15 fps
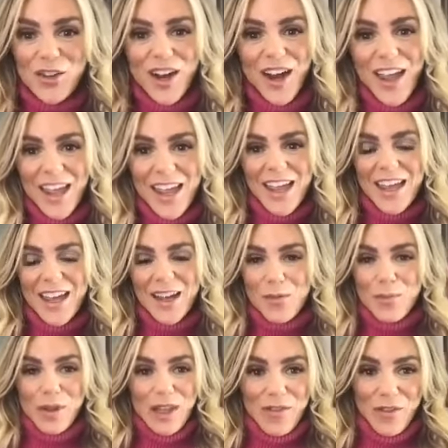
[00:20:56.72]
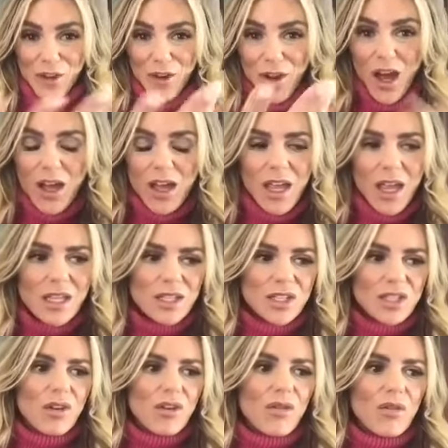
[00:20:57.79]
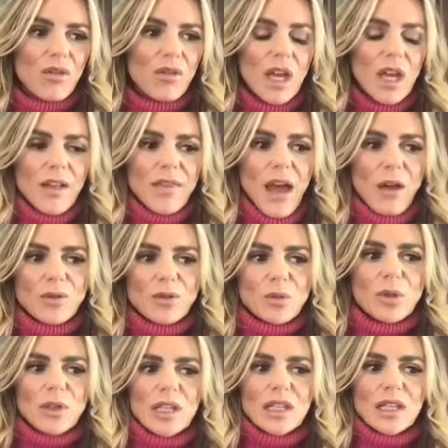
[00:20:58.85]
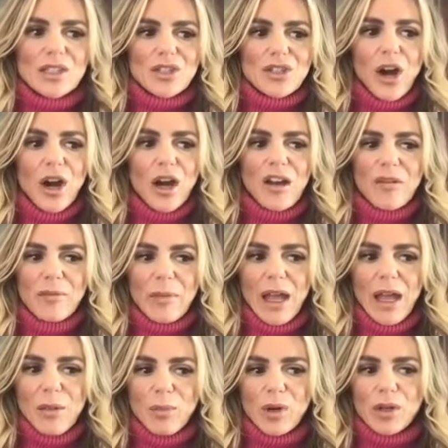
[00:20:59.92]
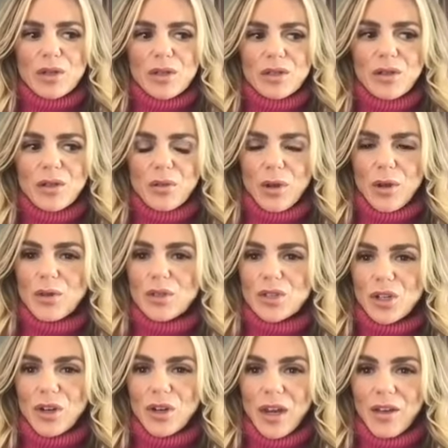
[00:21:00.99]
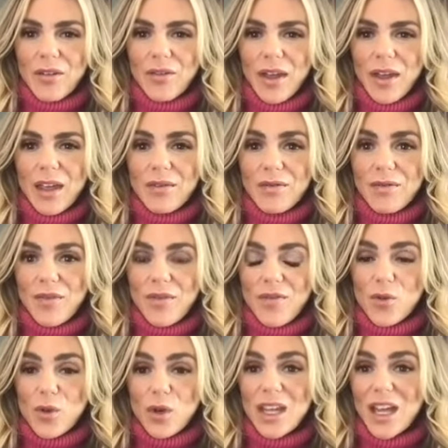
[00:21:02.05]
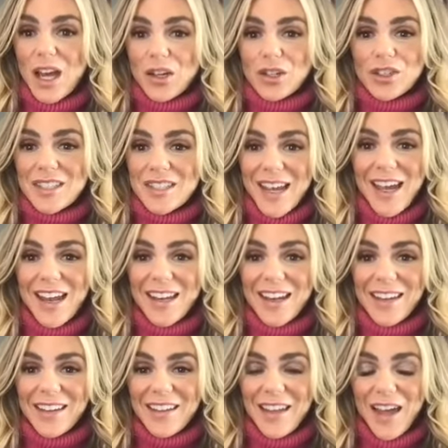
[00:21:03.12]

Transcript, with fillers: right? Uh, believe it or not. And so that was really the start of my personal growth journey of like really understanding